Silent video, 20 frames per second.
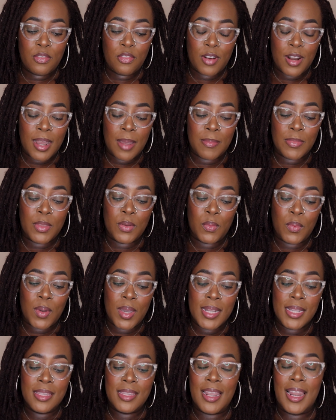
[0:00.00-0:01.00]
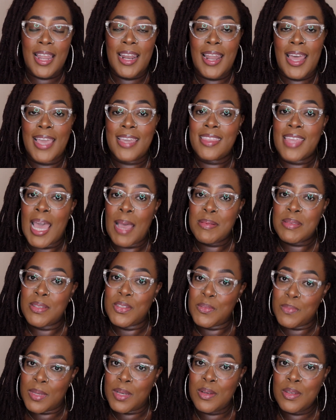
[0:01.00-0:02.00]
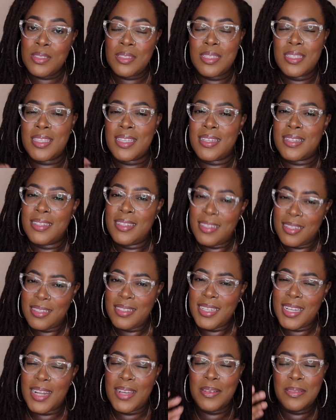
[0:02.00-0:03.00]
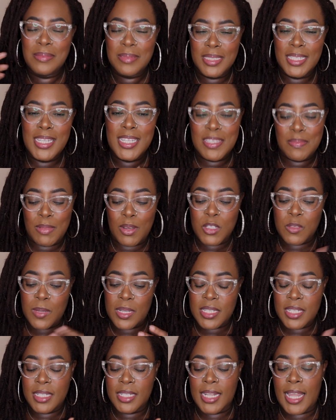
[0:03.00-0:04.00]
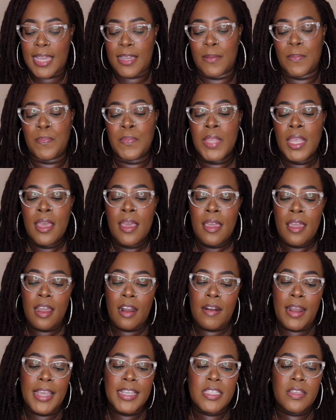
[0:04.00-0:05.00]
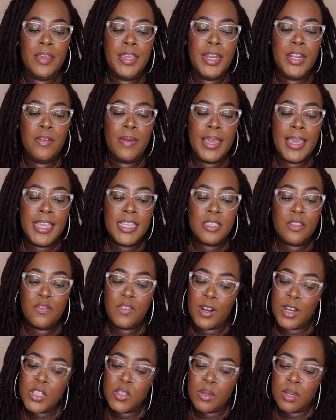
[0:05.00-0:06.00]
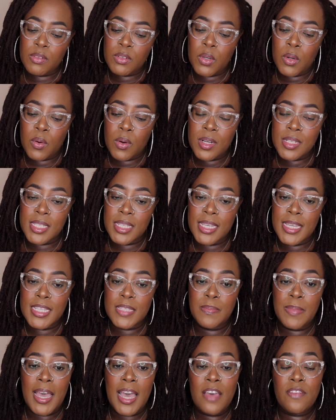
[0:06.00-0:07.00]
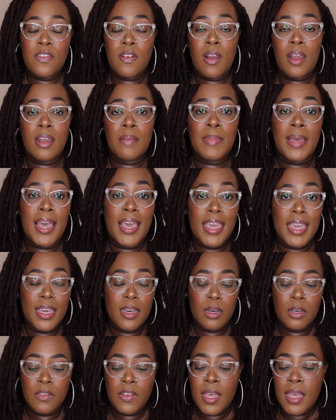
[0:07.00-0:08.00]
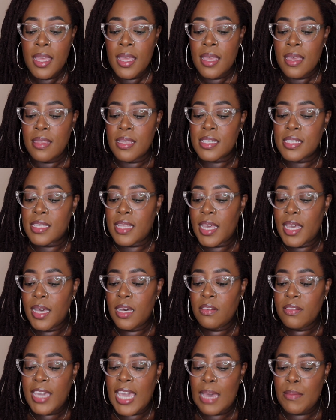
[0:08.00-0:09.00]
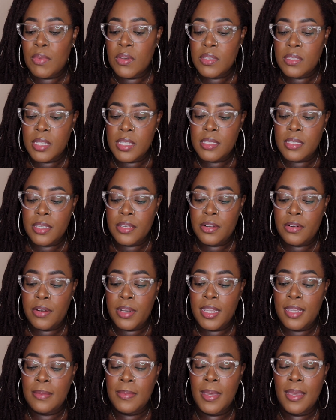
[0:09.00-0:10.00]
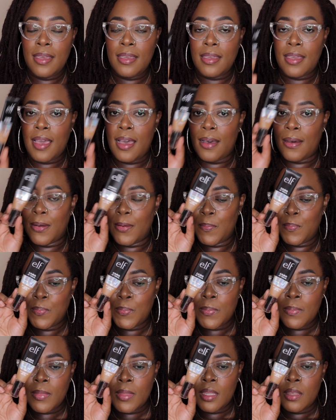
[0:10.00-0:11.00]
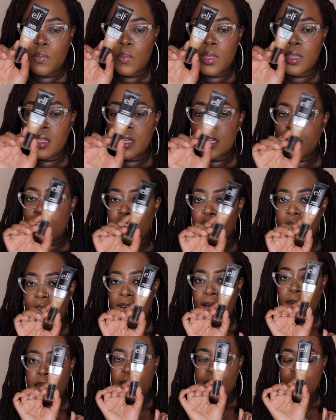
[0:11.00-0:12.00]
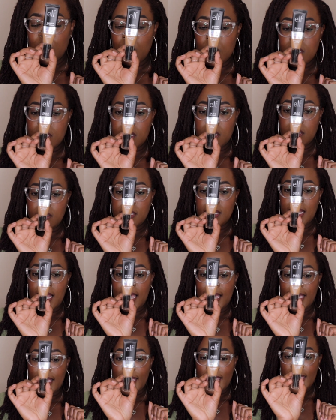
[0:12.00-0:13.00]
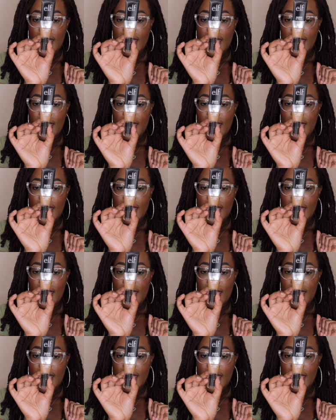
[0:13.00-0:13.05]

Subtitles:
from the one that I like the absolute most to the, least most, but I still like them. Alright, so anyways, the first one, of course, is by far by e.l.f. This is the e.l.f. Camo CC Cream. Y'all, when this dropped, this was literally like